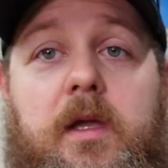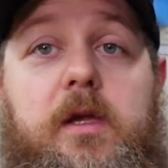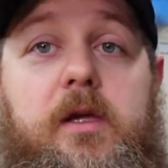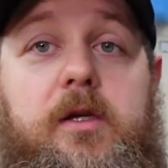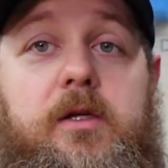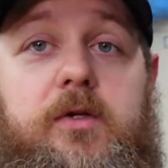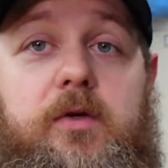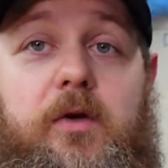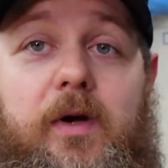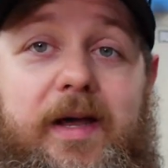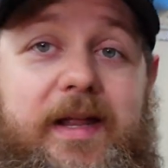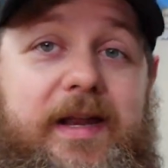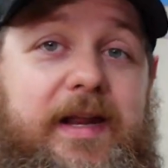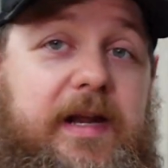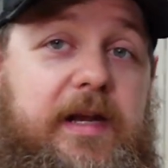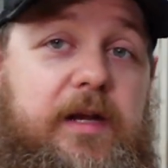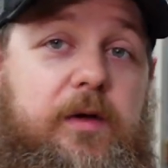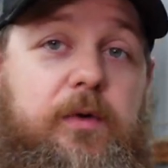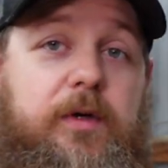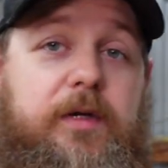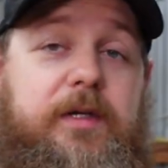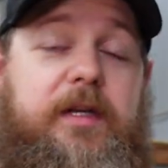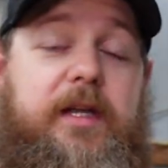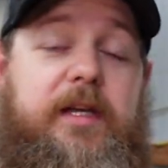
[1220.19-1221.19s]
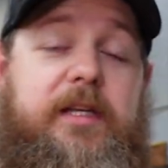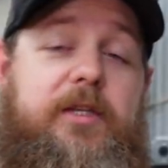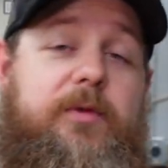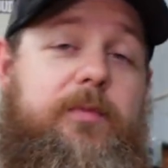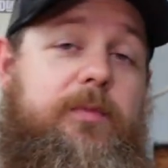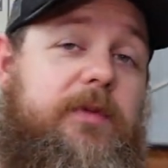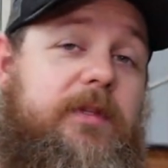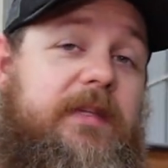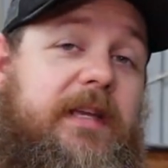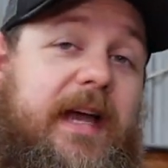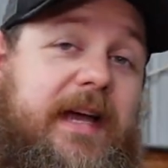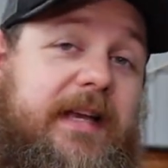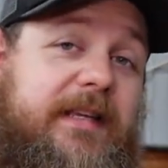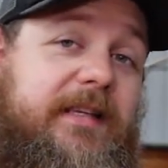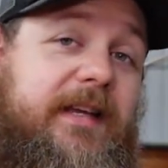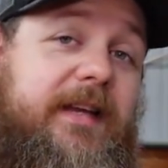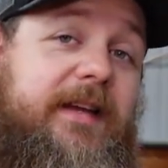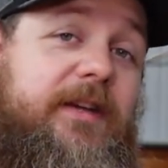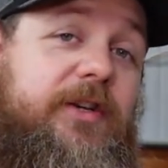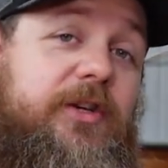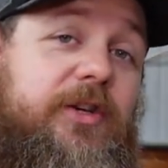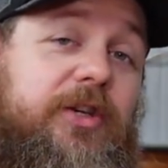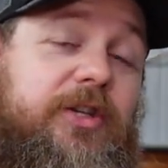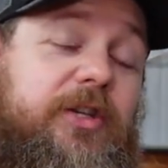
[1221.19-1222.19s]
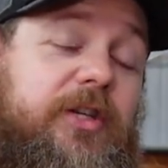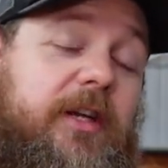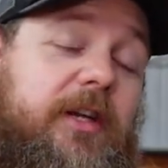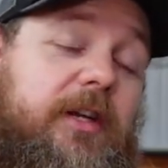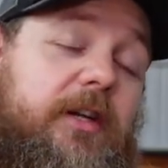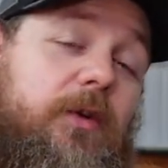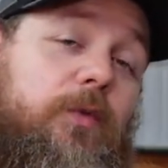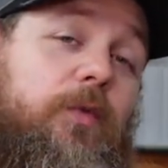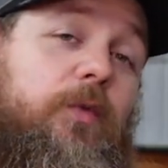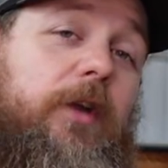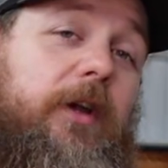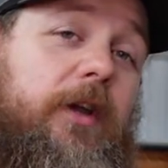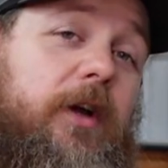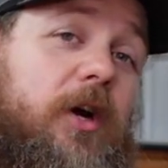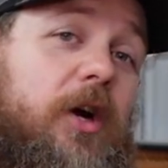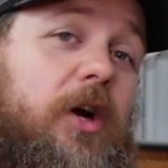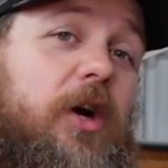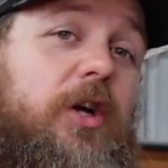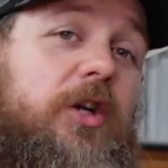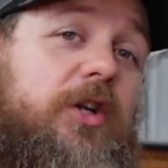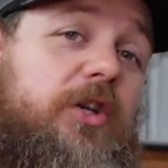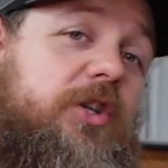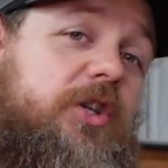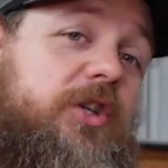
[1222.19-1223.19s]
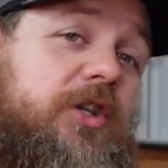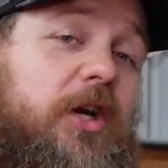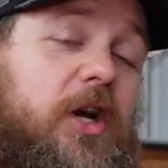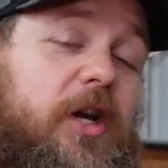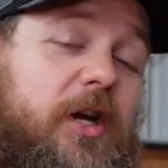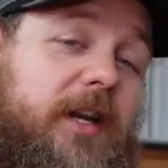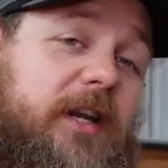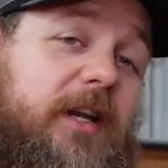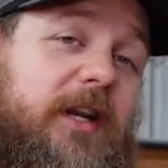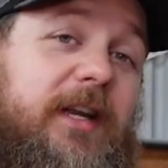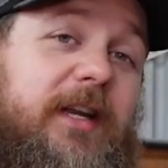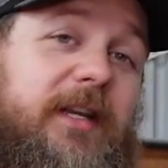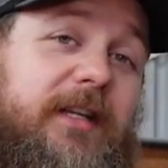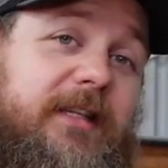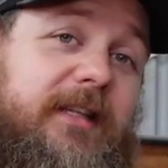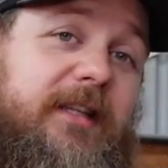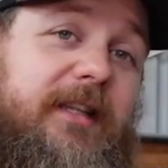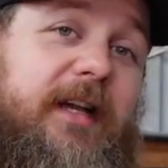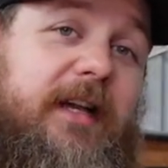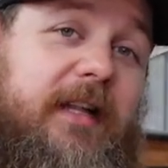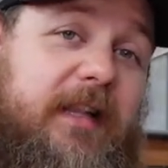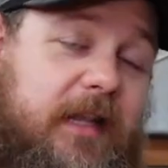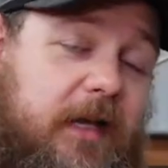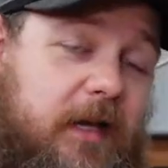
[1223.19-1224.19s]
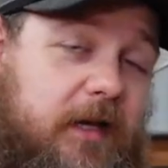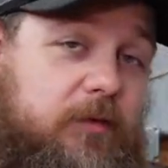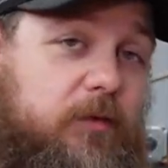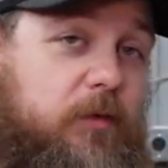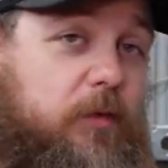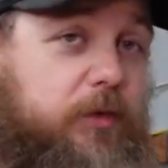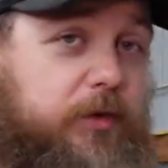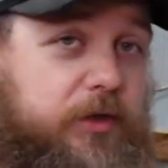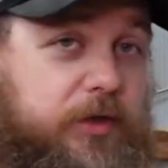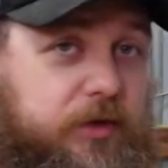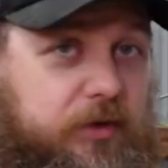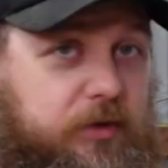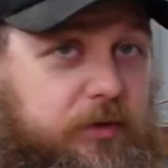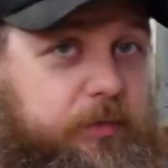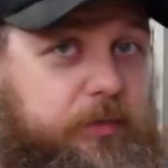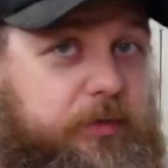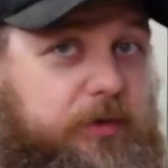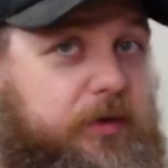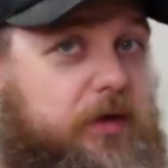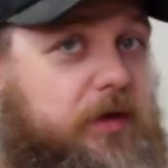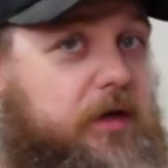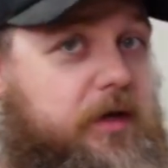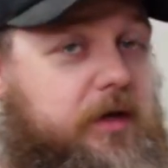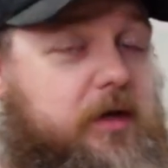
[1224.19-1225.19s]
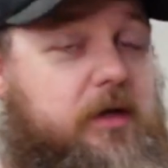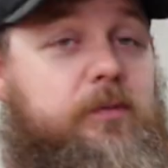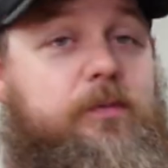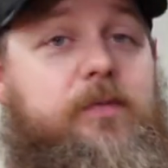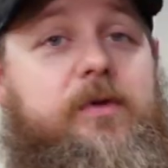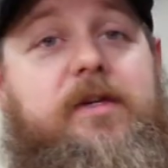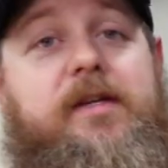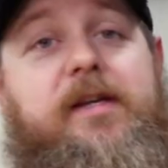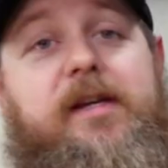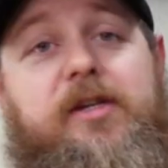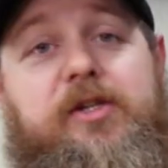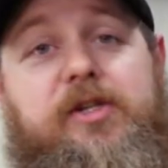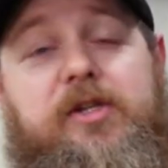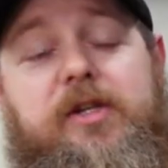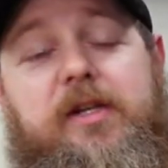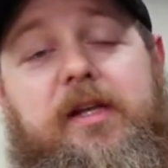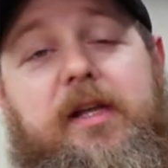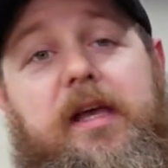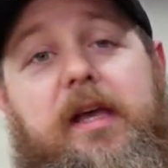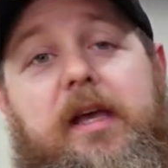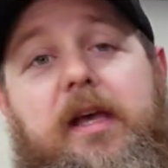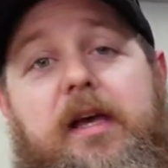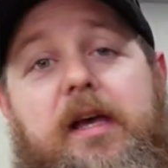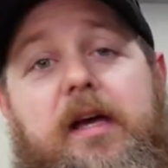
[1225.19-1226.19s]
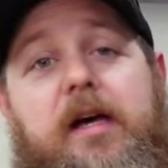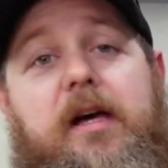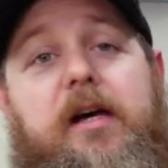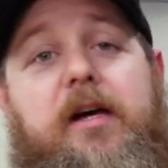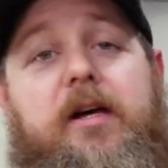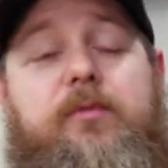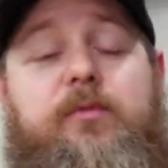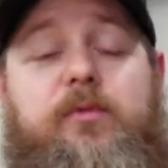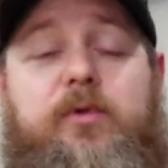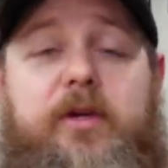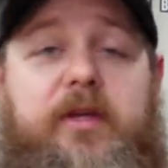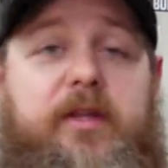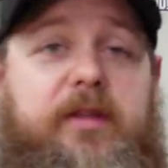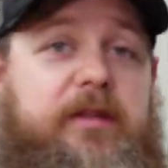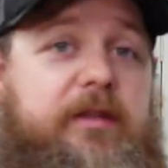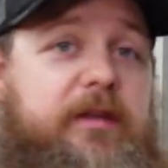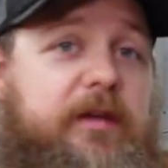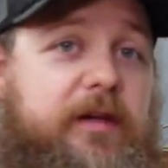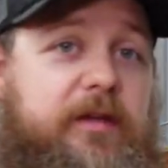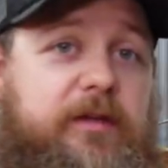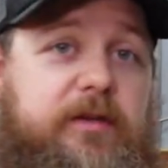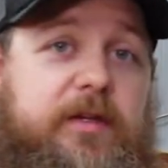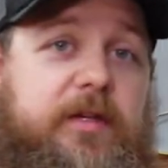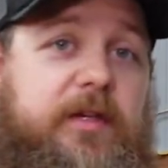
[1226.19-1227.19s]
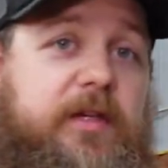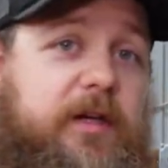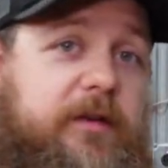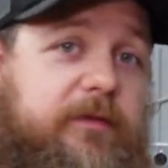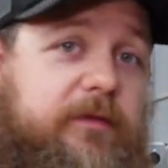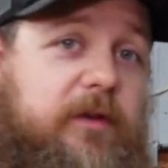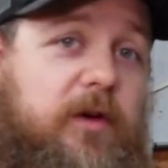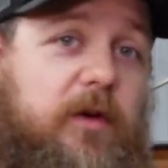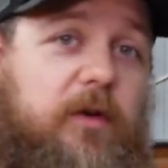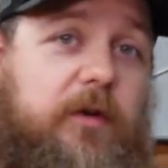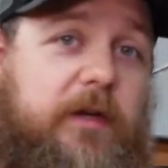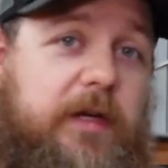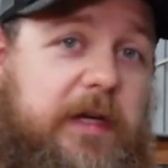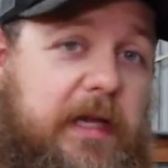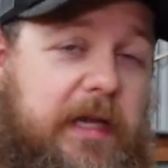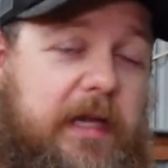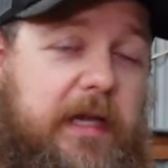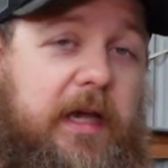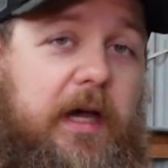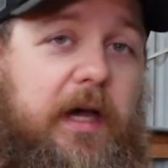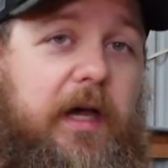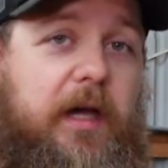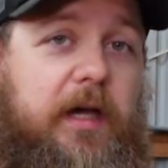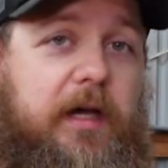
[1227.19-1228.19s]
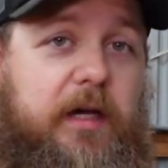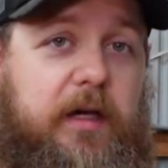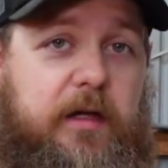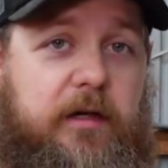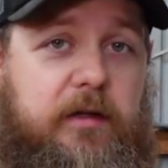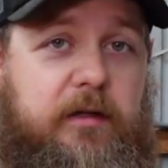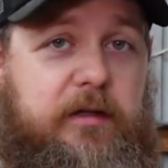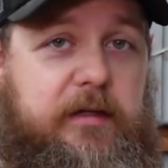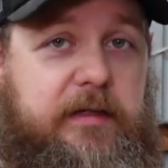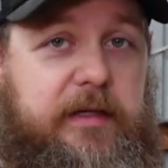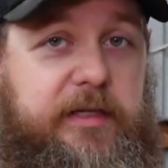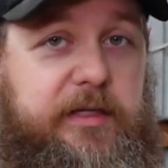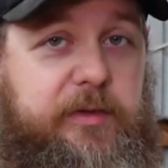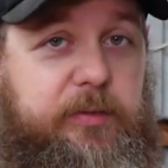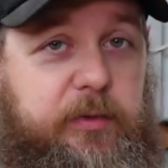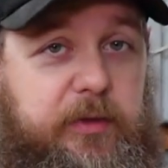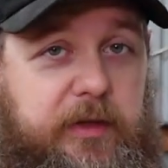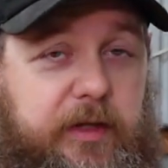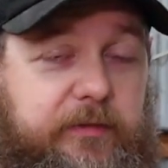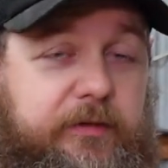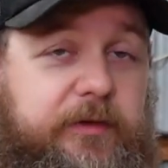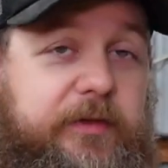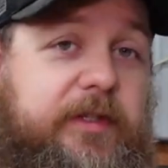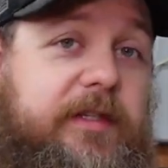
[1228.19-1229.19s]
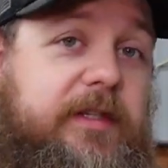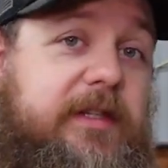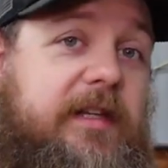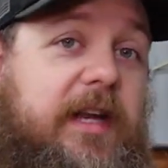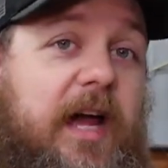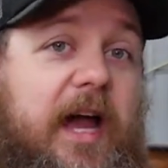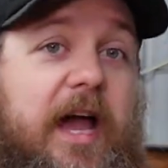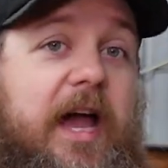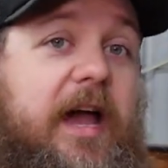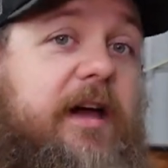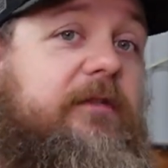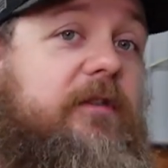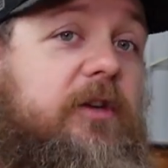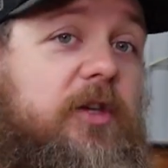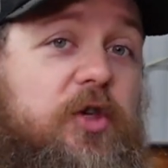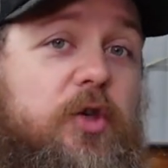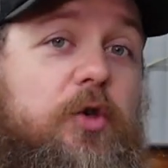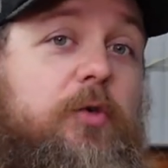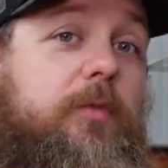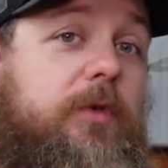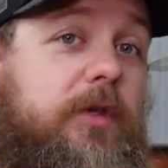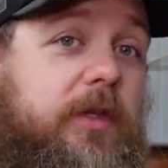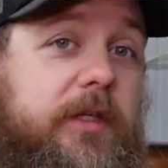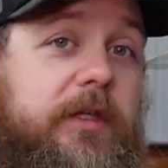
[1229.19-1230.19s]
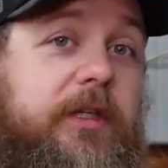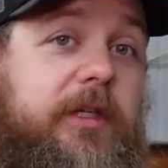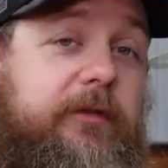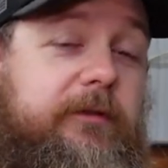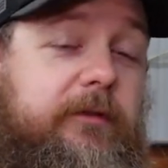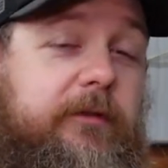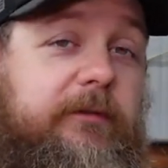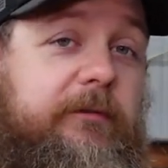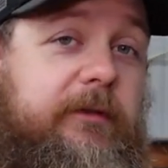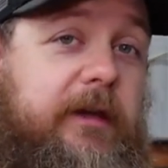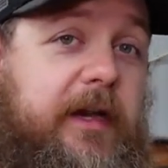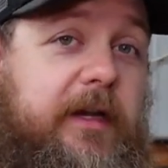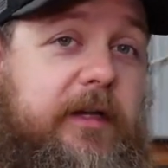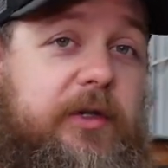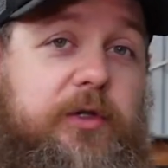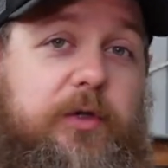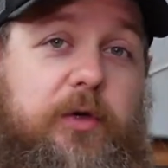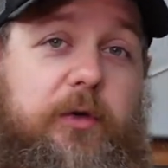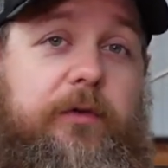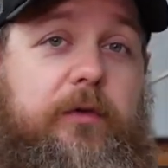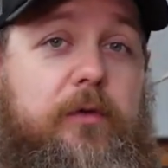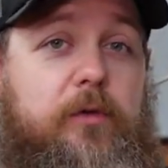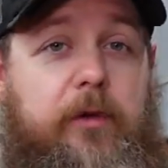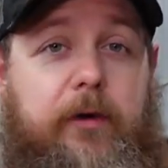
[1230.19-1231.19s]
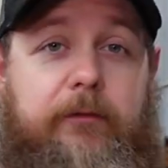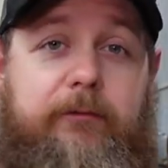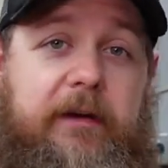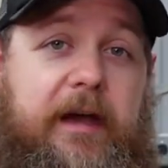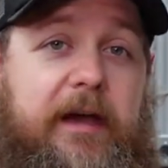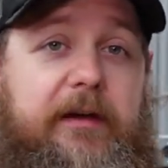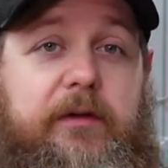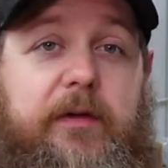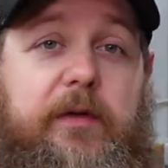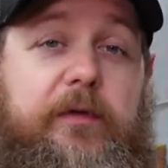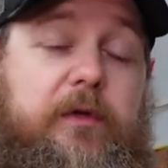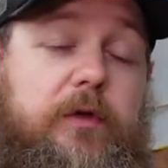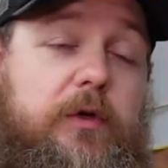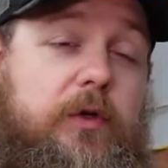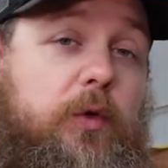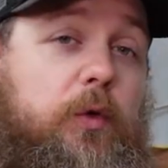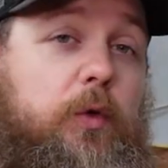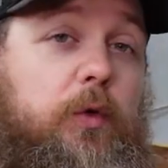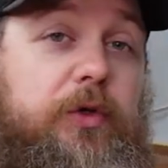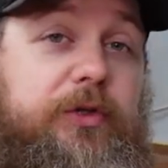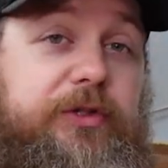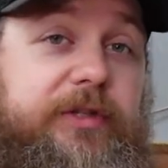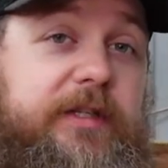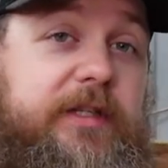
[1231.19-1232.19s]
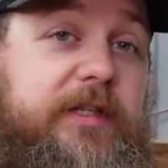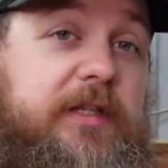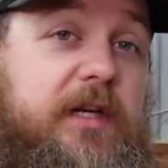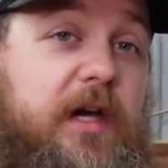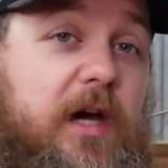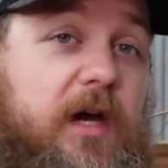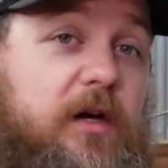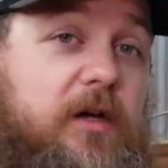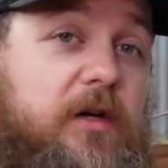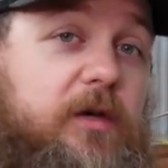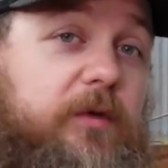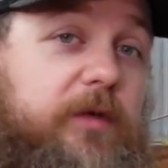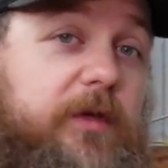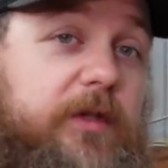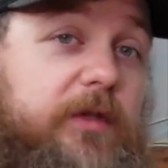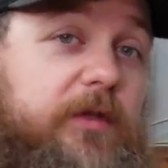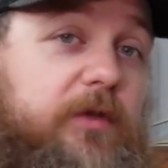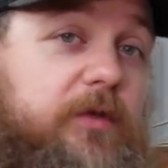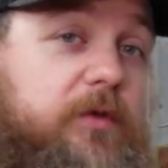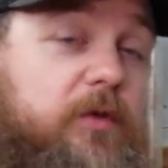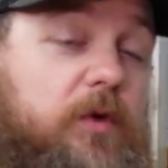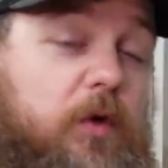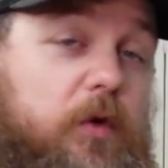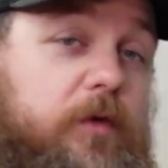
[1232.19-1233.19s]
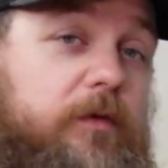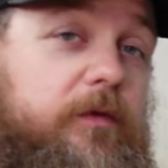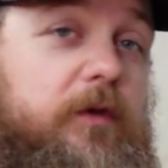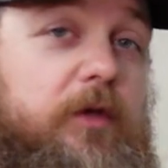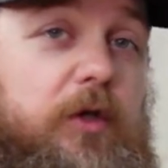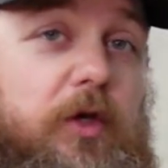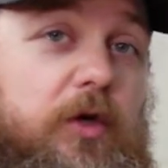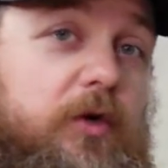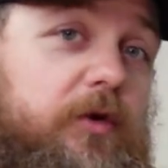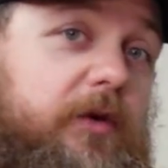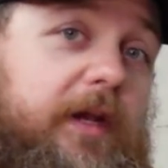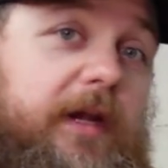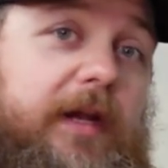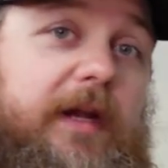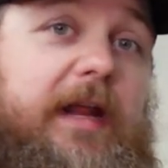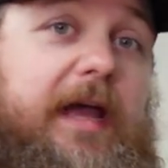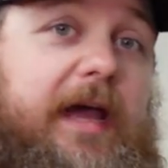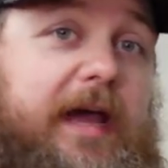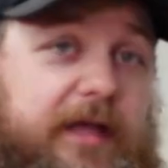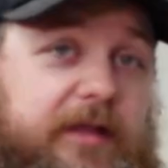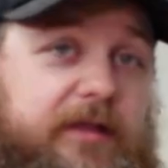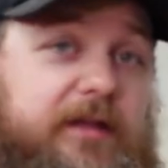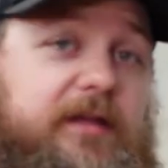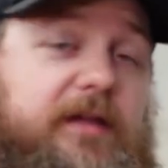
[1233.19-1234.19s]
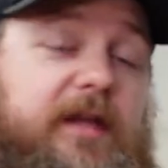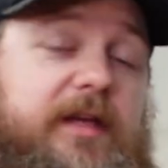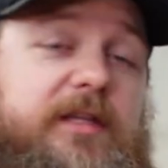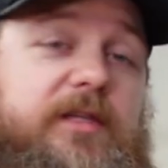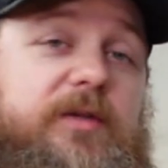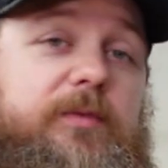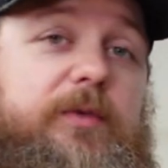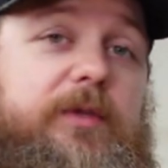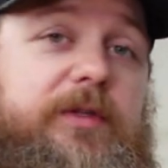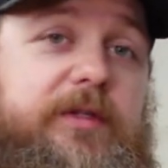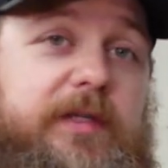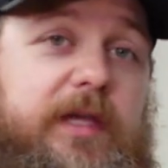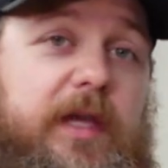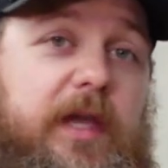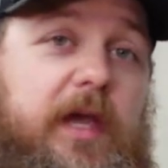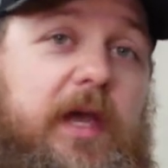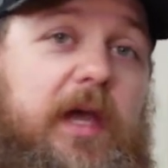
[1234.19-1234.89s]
So at 81 decibels, as I understand it, we are starting to get to that line where we should put on ear protection with other stuff going. Decibel level does not have a cumulative effect, so if you run 5 different tools, it's not going to overload and add the decibels.